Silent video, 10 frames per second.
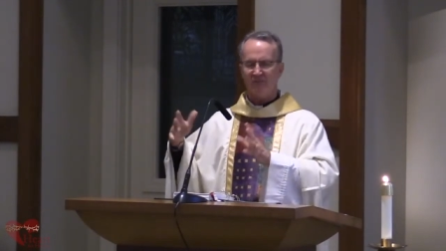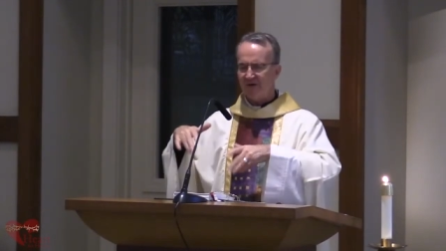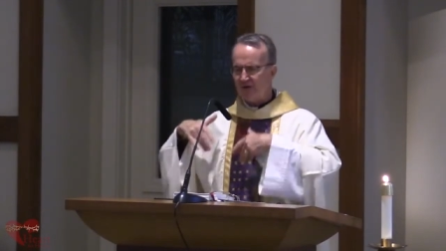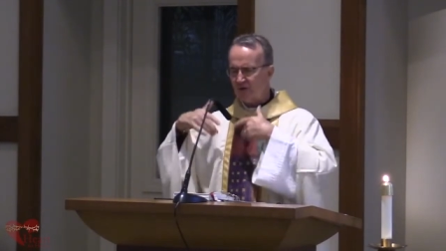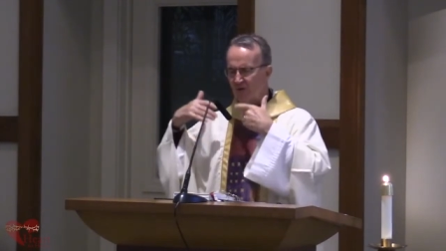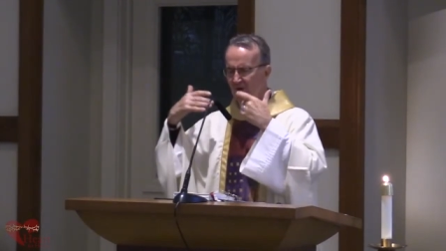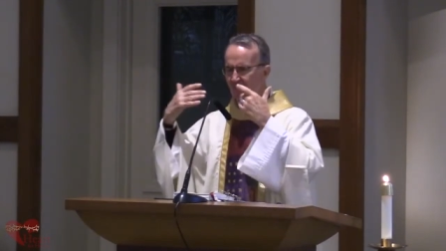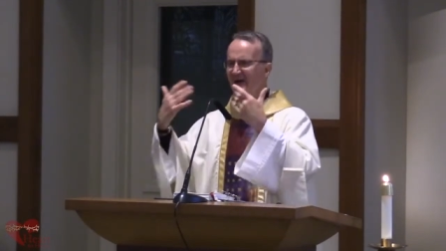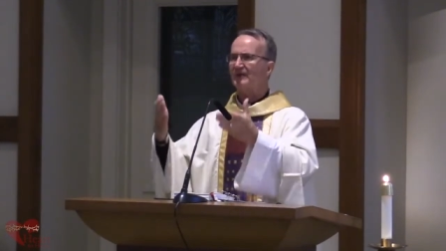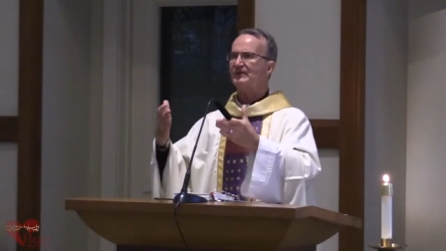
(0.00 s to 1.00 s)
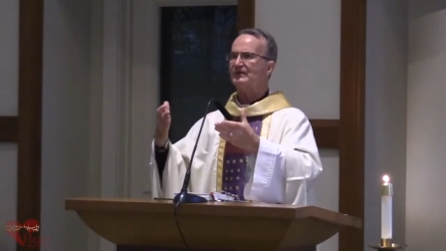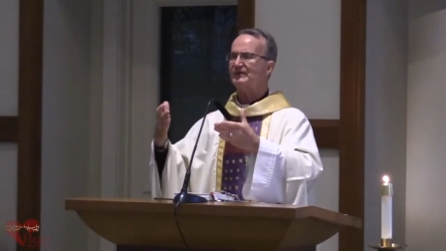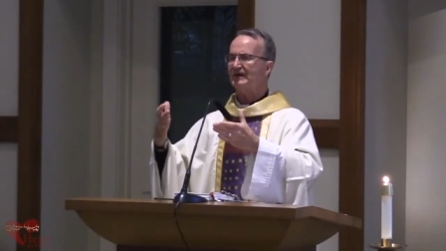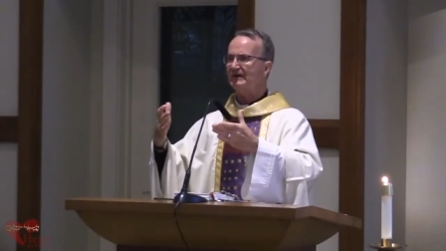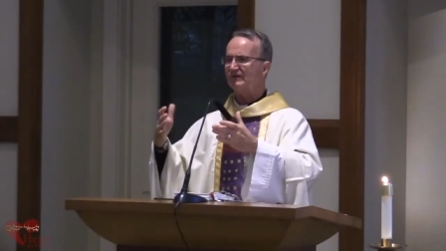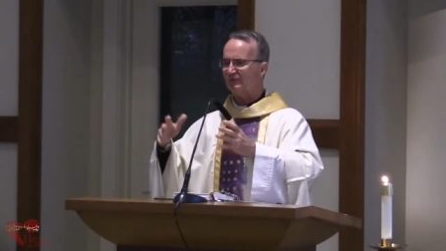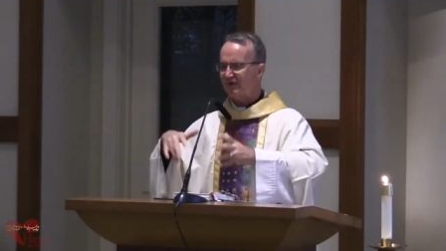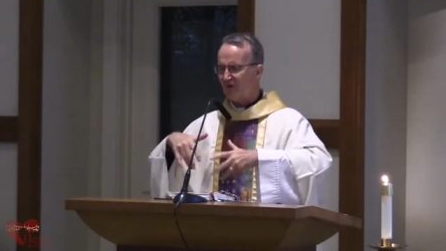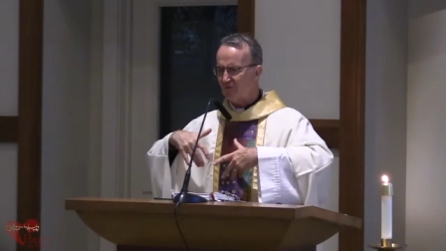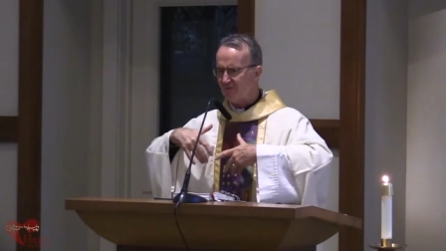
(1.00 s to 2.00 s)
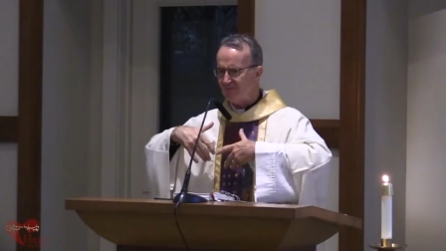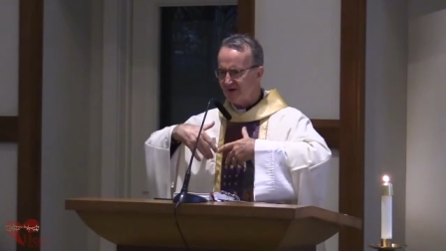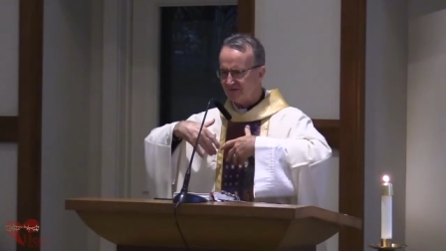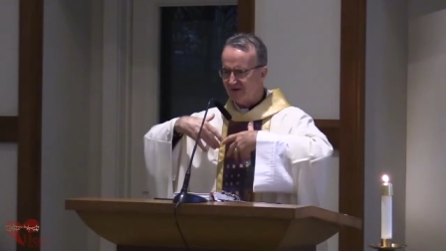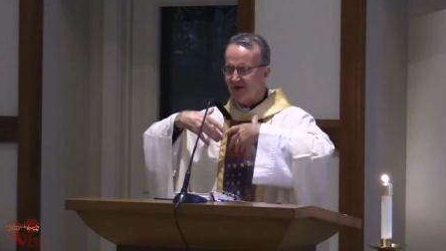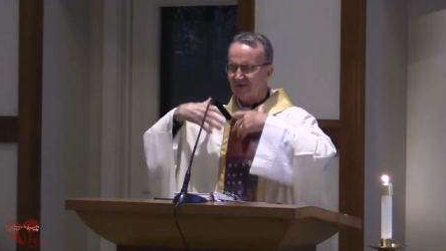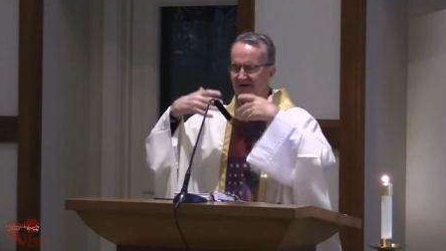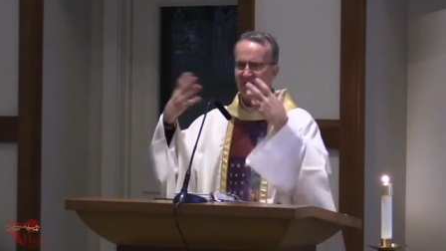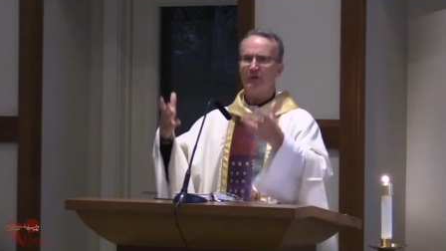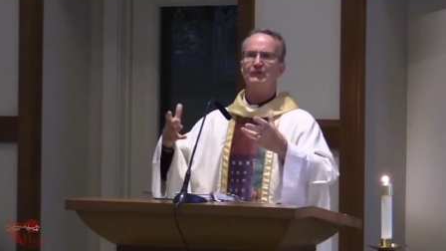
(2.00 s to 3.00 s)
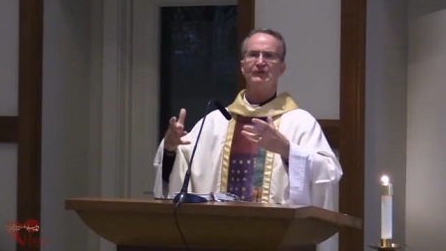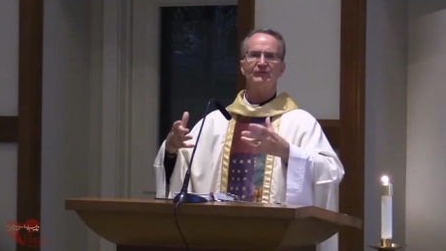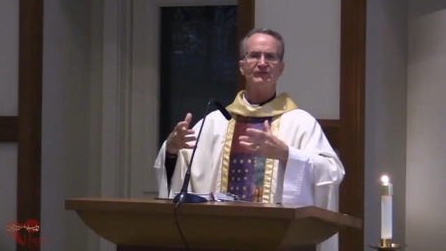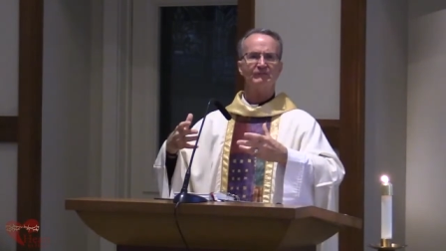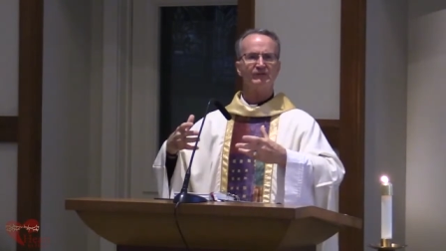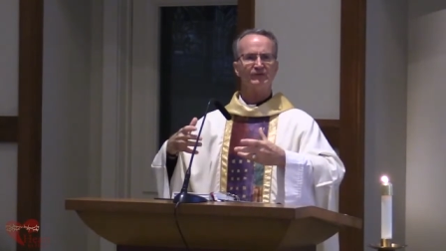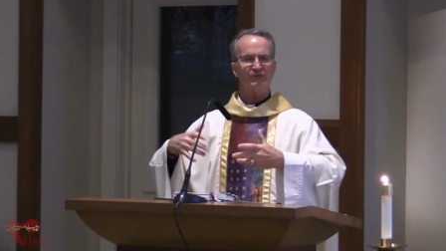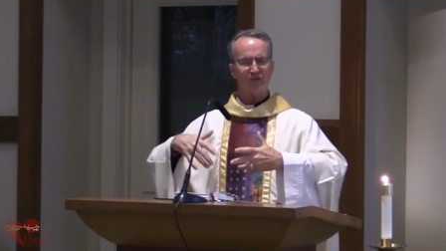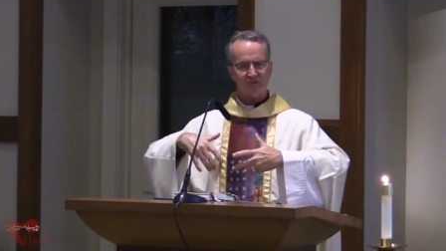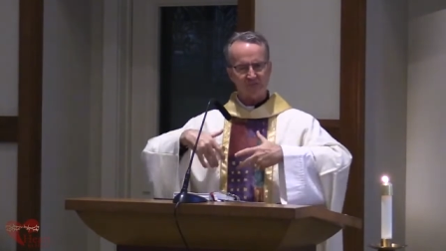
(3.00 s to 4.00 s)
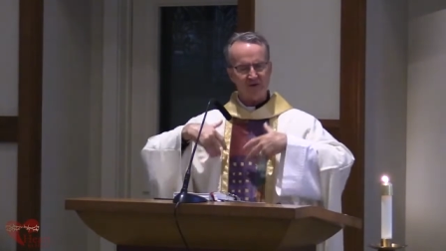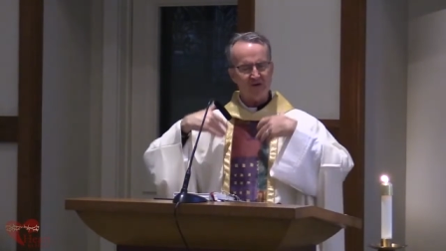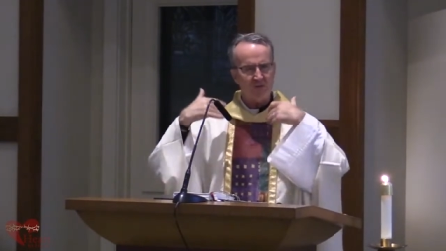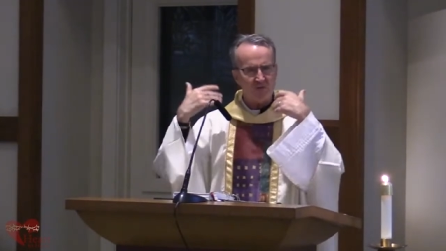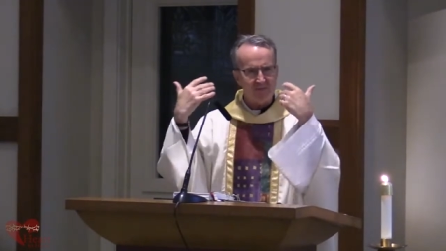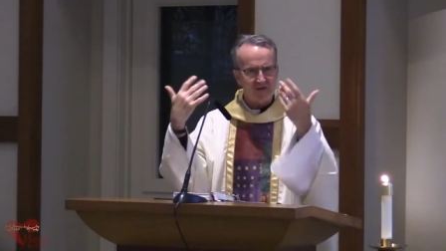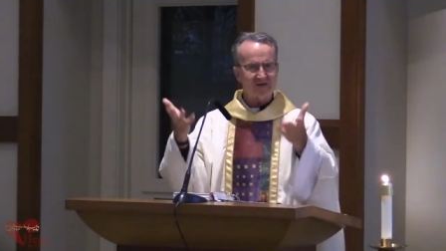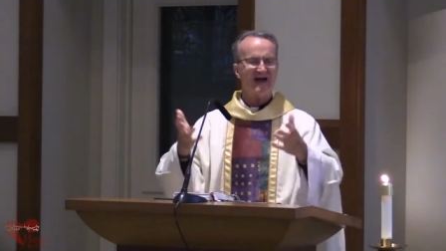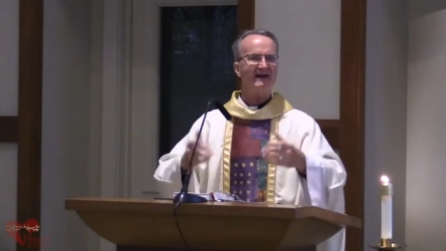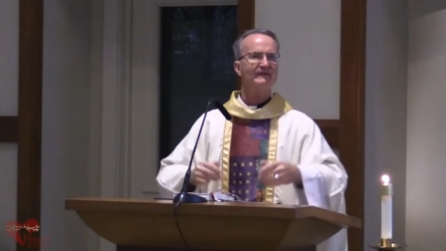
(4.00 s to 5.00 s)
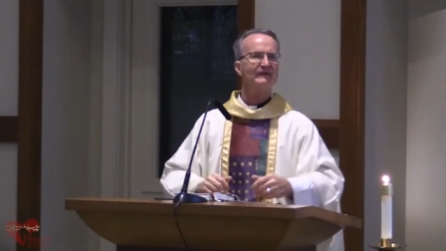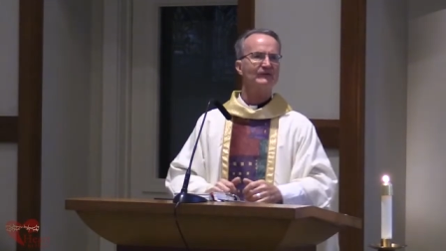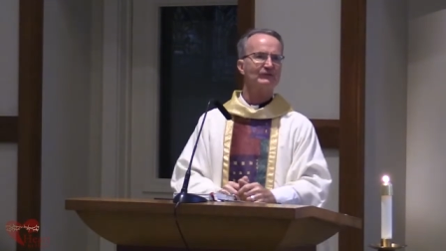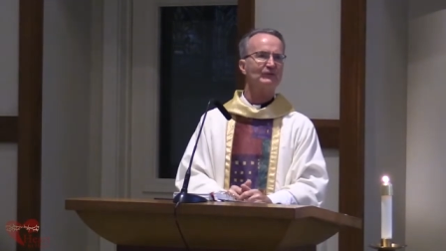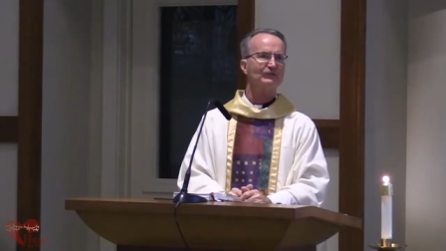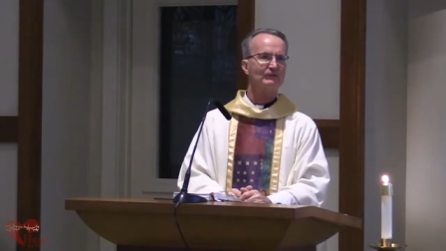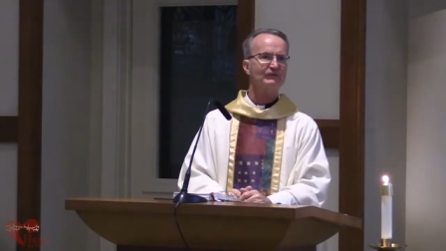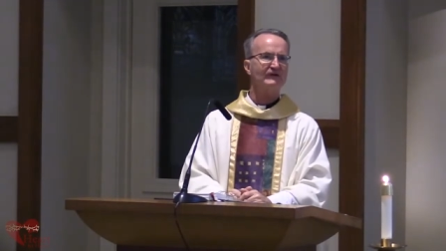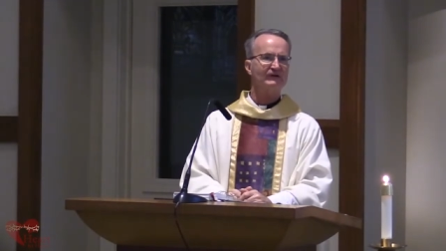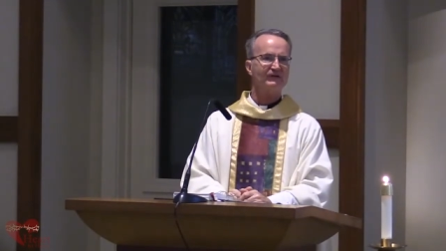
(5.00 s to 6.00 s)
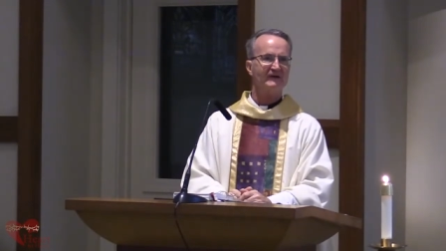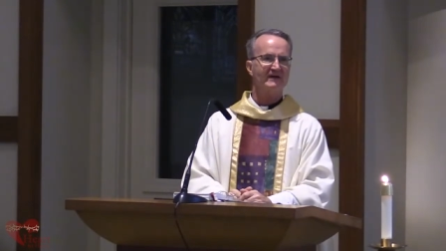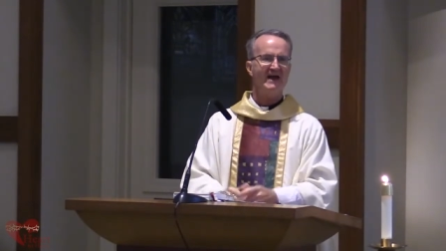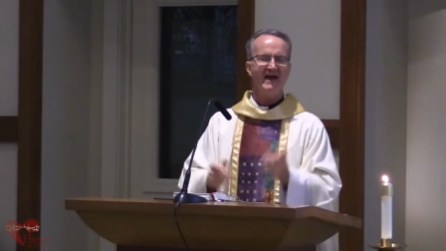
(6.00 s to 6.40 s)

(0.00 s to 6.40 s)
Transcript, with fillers: We know about the saints. We know about the councils of the church. We know about Catholic social teaching.